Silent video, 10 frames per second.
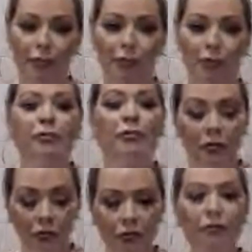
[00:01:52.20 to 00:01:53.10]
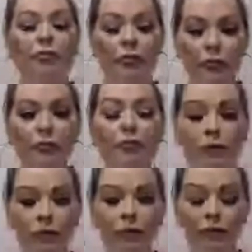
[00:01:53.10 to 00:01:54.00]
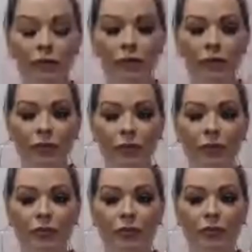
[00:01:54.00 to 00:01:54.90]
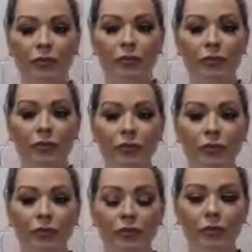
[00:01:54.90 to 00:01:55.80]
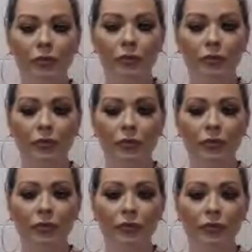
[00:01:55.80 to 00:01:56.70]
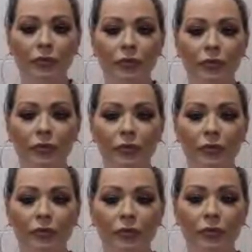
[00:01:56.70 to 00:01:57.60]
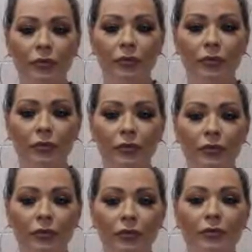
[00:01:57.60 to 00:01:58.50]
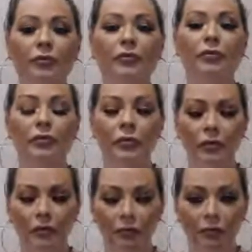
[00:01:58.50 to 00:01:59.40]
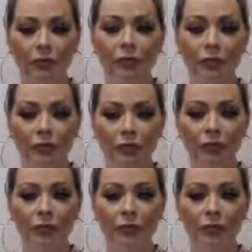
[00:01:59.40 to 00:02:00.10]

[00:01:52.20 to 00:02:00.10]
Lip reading: [no speech]